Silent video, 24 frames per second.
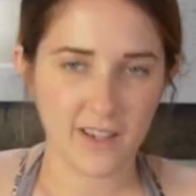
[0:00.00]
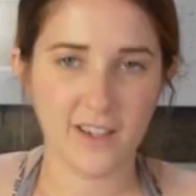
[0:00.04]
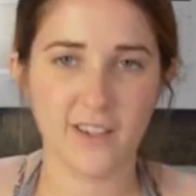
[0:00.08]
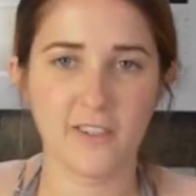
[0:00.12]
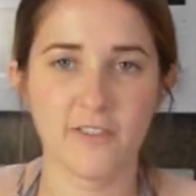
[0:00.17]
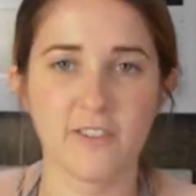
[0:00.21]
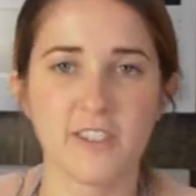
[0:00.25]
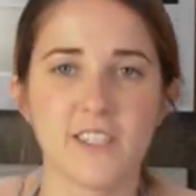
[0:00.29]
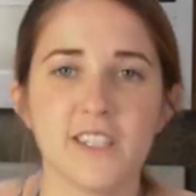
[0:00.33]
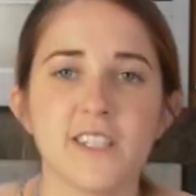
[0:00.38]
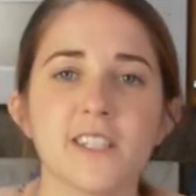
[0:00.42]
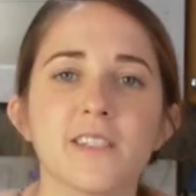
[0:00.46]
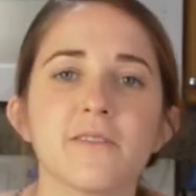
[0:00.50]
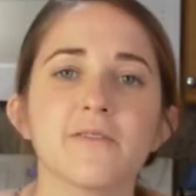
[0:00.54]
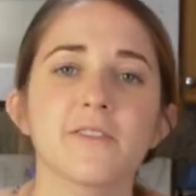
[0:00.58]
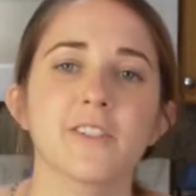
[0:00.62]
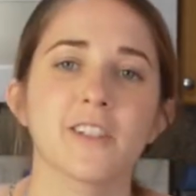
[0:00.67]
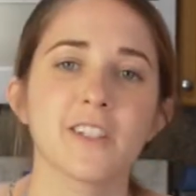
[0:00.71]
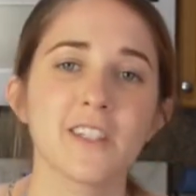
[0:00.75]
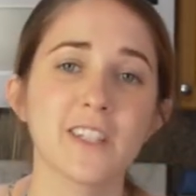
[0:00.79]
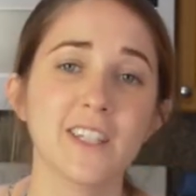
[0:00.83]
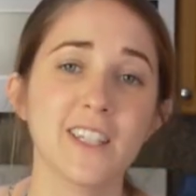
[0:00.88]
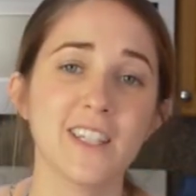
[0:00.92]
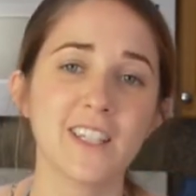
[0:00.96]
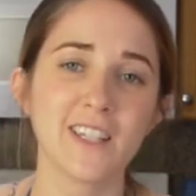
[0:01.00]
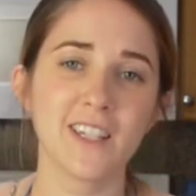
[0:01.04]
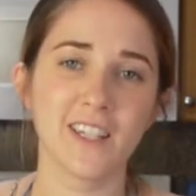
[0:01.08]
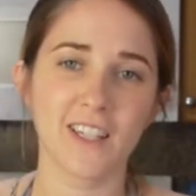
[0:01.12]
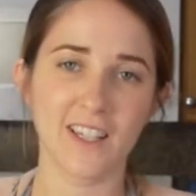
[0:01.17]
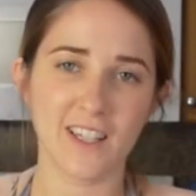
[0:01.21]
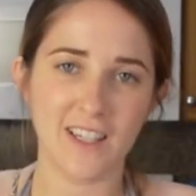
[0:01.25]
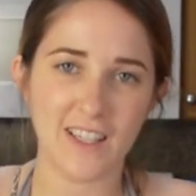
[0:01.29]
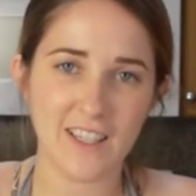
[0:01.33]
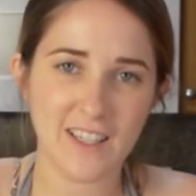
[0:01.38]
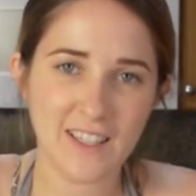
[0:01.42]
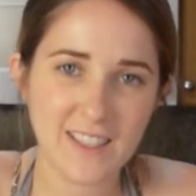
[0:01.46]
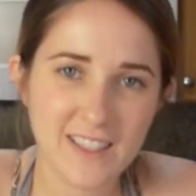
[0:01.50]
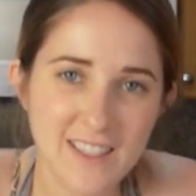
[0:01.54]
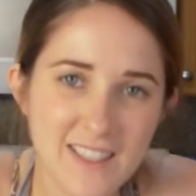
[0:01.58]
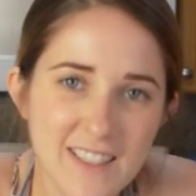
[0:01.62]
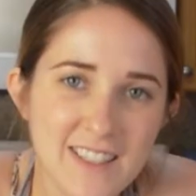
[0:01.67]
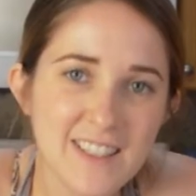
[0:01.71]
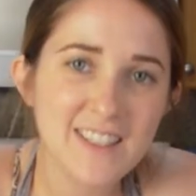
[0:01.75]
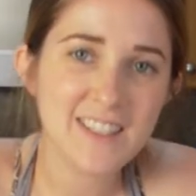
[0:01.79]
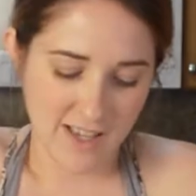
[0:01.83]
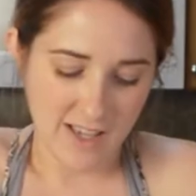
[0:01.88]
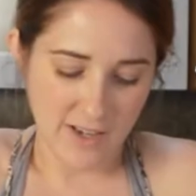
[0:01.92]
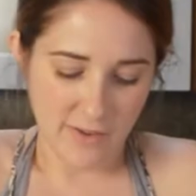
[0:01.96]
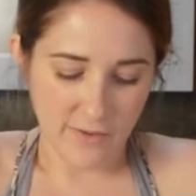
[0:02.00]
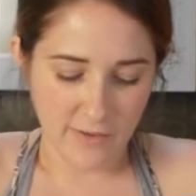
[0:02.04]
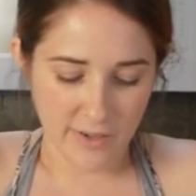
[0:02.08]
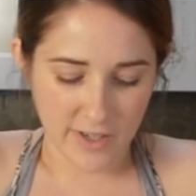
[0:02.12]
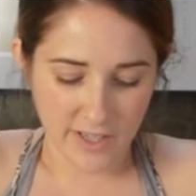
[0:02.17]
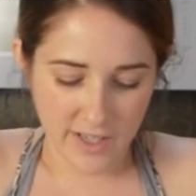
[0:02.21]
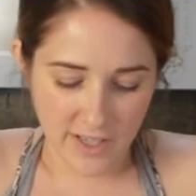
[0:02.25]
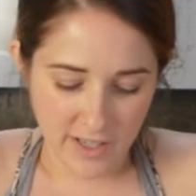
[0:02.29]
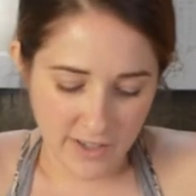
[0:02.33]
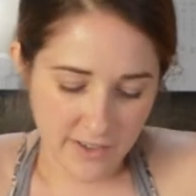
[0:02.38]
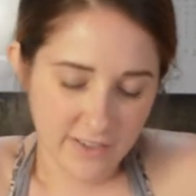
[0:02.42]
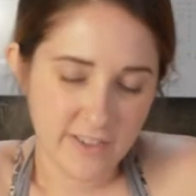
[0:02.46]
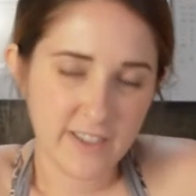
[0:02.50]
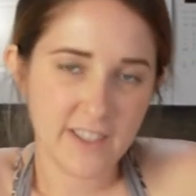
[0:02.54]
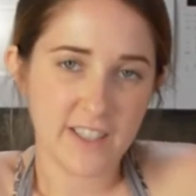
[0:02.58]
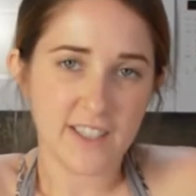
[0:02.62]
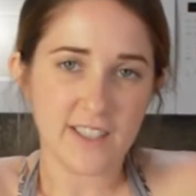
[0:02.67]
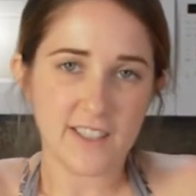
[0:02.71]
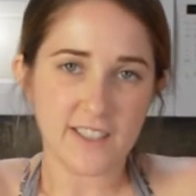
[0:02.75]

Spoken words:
With some clean hands, we're going